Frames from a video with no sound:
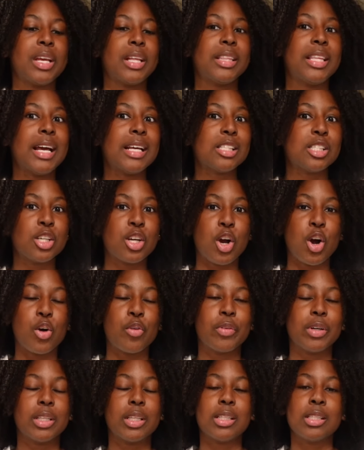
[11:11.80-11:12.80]
that took
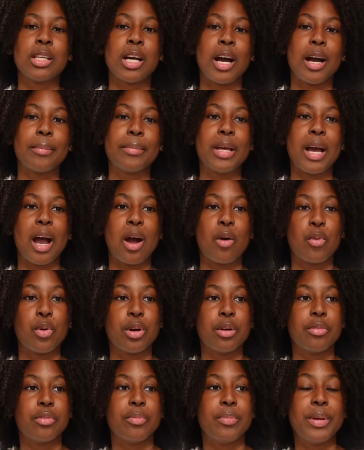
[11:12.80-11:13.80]
over the time that I would
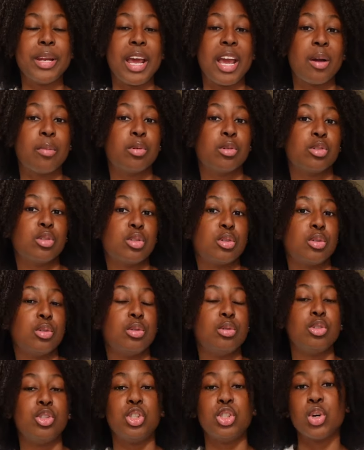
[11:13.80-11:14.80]
have been able
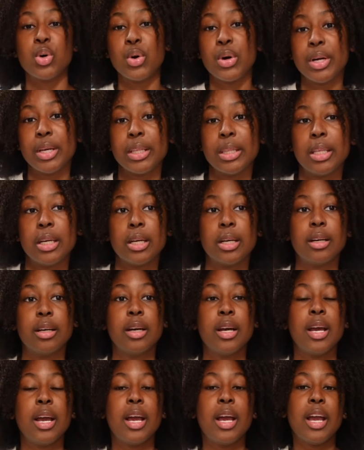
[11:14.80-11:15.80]
to join the
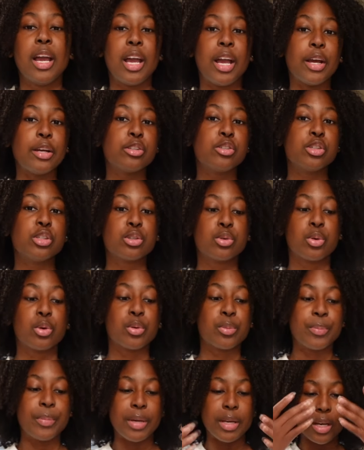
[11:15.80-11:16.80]
interest
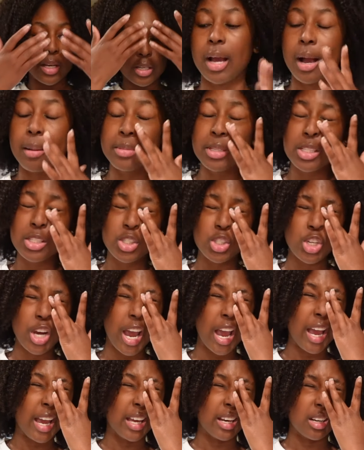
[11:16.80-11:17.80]
group meeting. I'm just
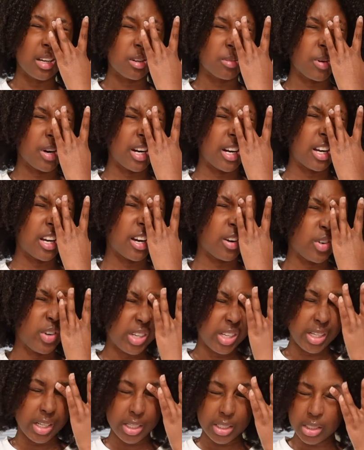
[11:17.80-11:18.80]
chatting up right now. I
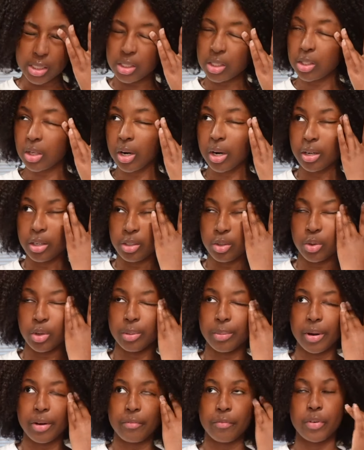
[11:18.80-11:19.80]
really need to start
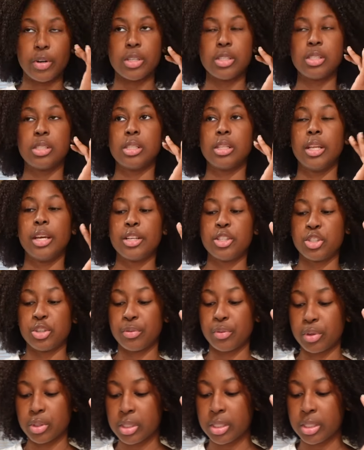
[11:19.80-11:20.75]
doing my first lecture for